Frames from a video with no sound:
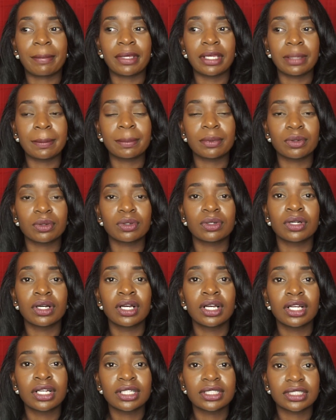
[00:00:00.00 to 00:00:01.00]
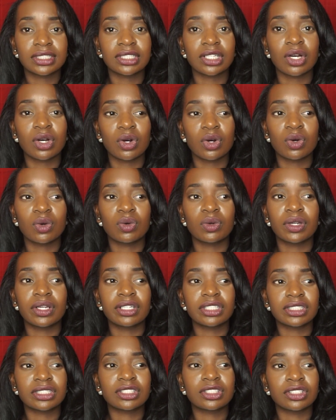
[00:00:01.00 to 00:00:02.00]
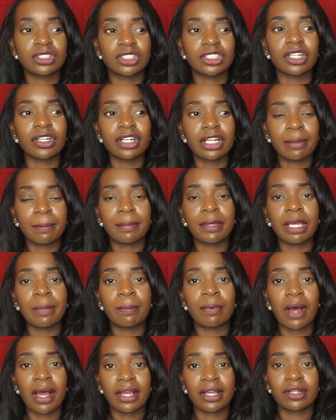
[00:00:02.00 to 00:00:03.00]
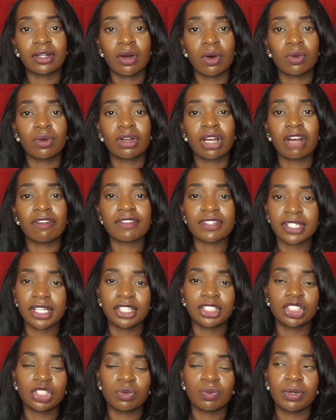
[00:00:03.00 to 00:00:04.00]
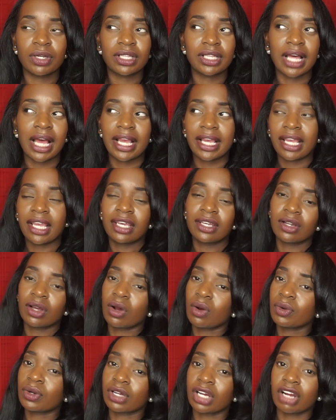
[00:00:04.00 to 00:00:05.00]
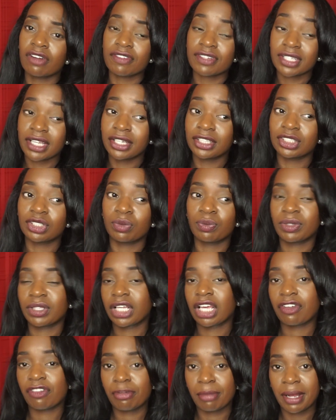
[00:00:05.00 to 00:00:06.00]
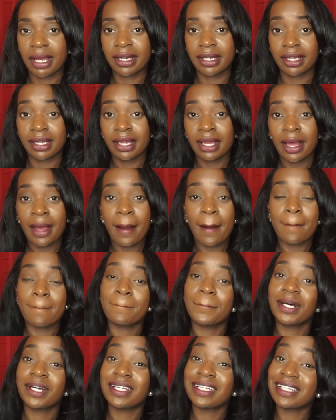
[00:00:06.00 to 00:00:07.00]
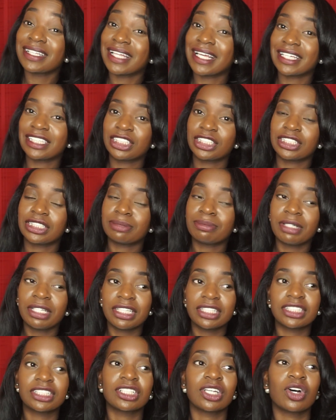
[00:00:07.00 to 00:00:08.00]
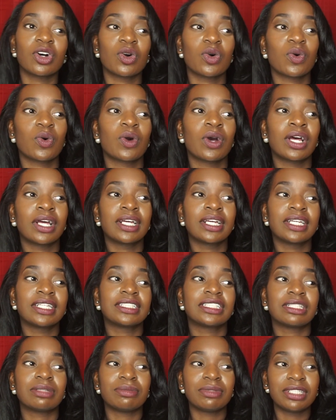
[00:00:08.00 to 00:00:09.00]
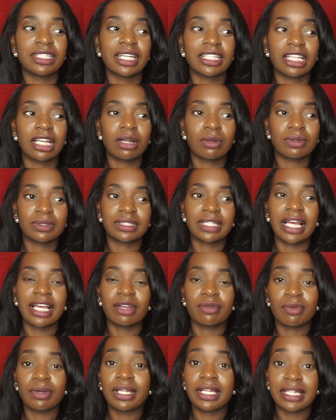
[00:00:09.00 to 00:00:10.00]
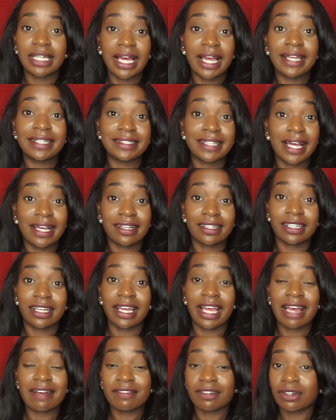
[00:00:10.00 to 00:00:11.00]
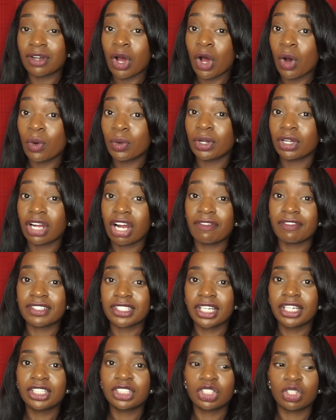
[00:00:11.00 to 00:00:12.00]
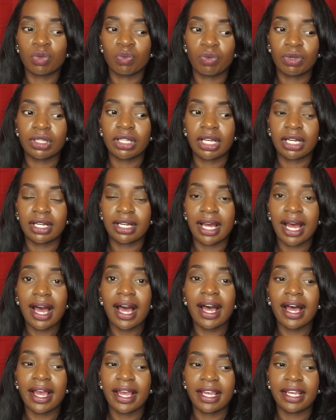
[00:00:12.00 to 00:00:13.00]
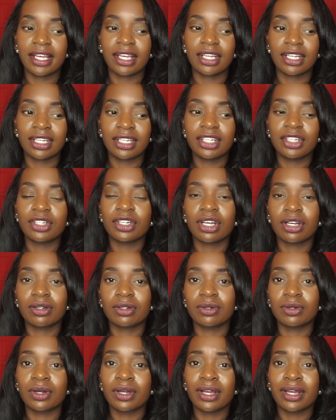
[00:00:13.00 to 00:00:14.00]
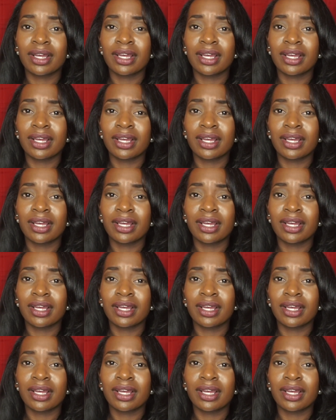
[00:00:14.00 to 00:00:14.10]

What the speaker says: people. So certain people I can hold a conversation with. I can't hold a conversation with everybody, but that's just me. So to me, I thought it was like really nice. I could hold a conversation with a guy, you know,